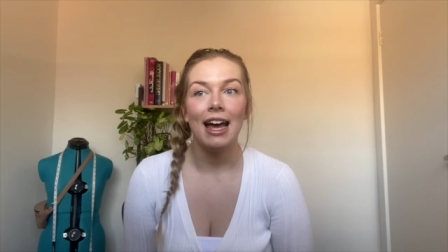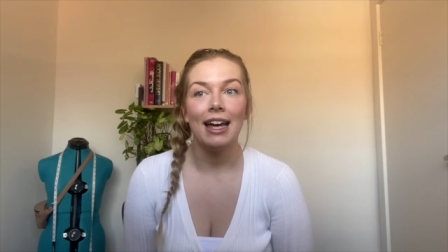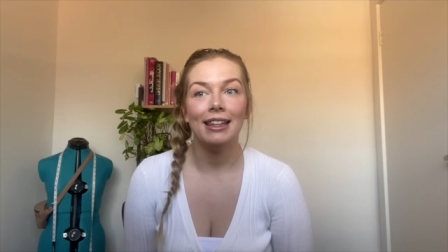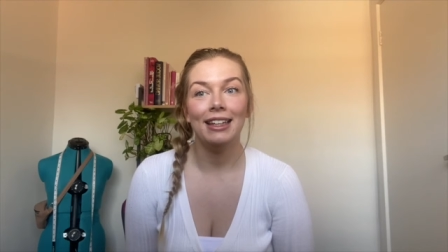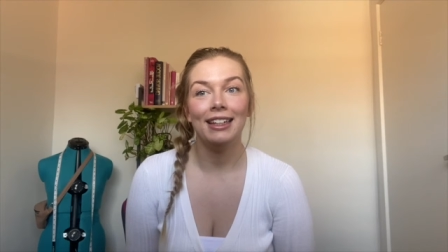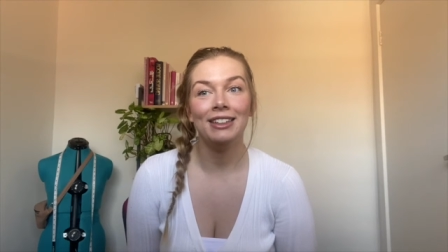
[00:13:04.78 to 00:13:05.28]

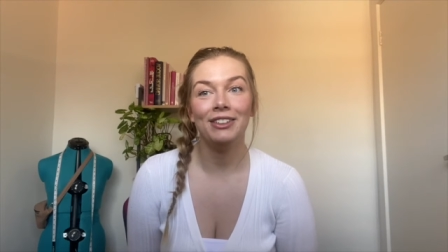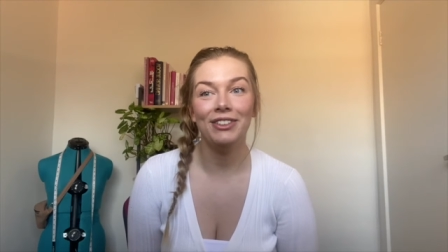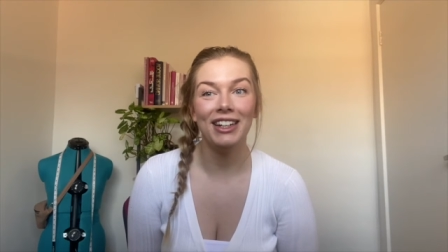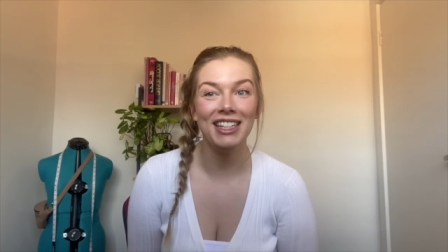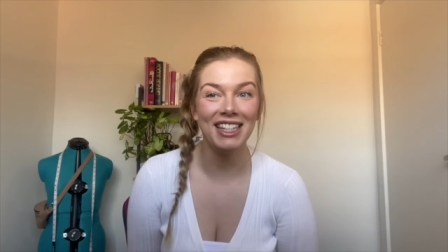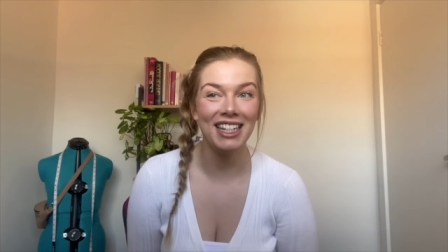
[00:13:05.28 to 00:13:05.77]
And then the
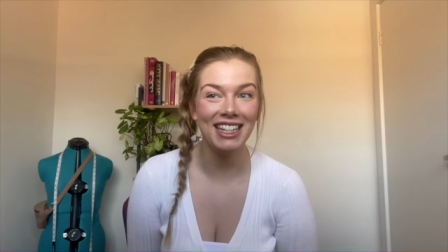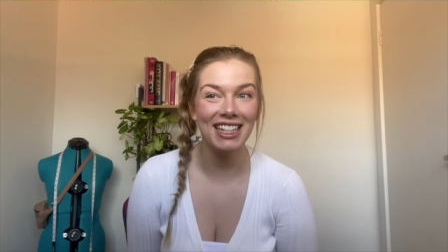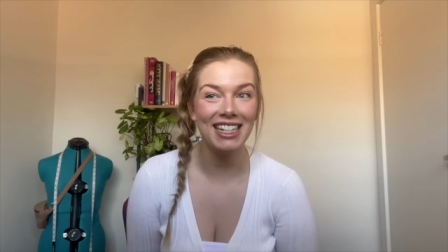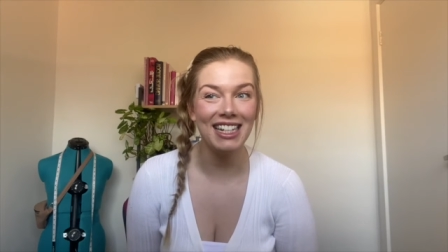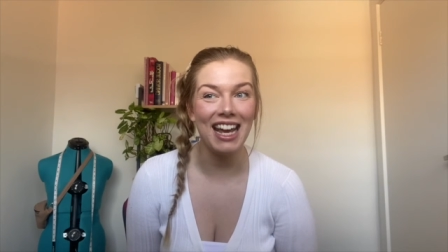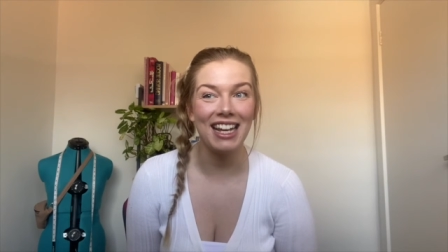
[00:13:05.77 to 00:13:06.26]
rest of the
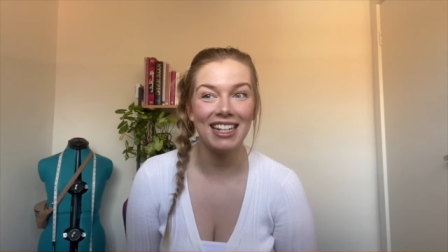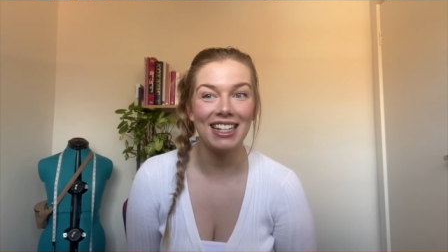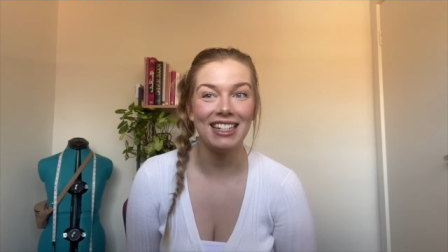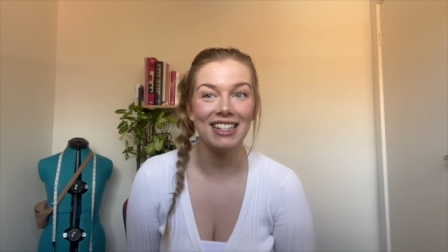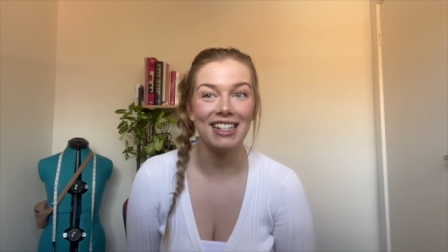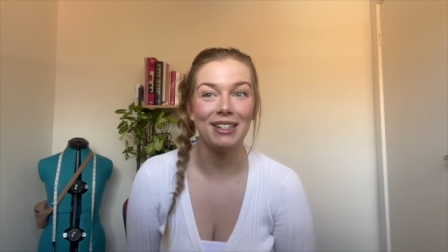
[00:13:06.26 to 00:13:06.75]
day
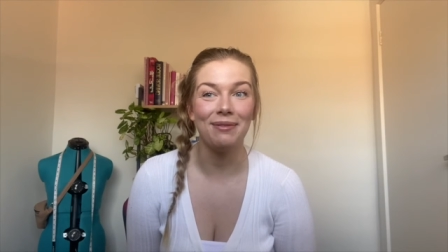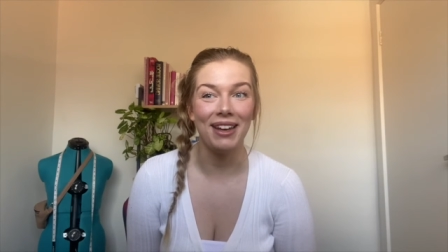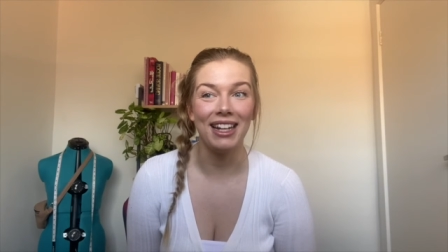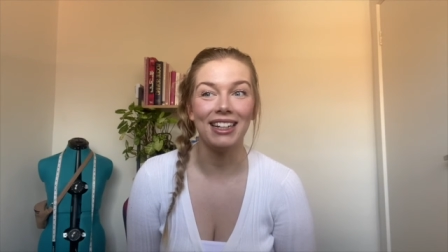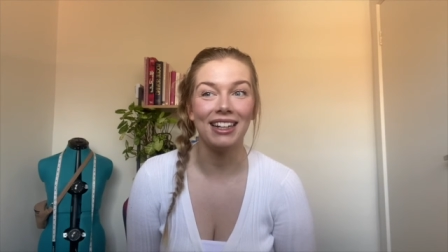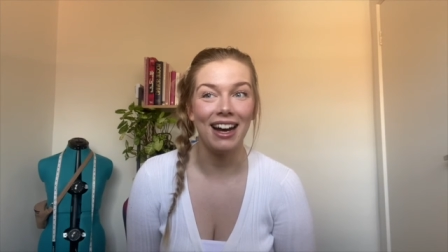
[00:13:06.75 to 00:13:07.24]
is just
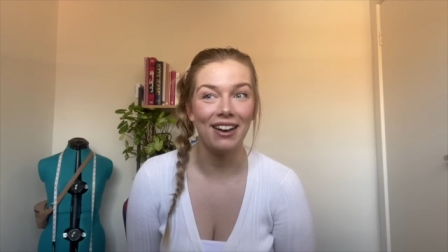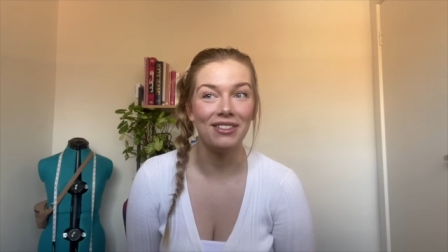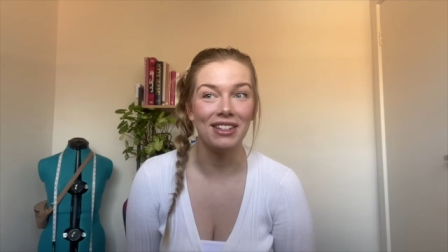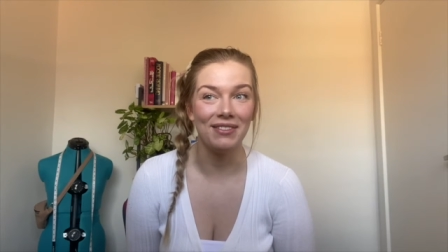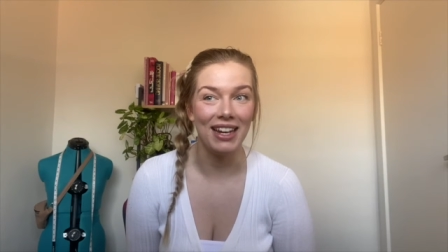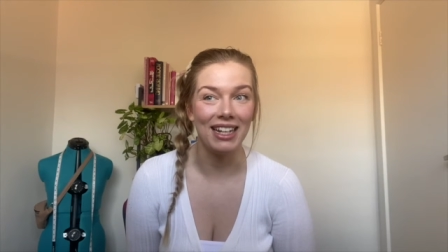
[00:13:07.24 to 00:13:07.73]
meeting
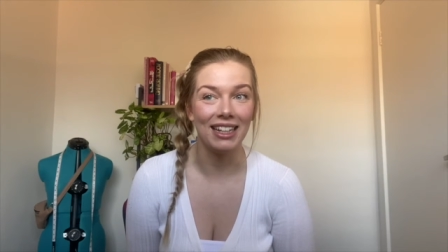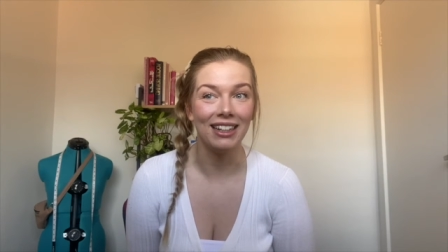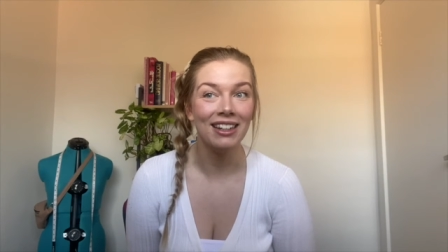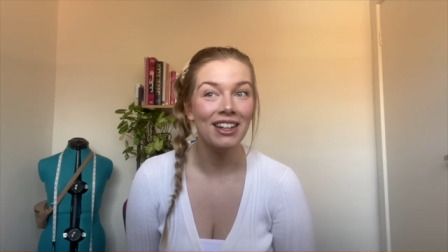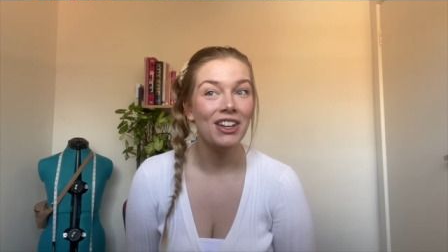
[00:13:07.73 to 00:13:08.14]
after meeting.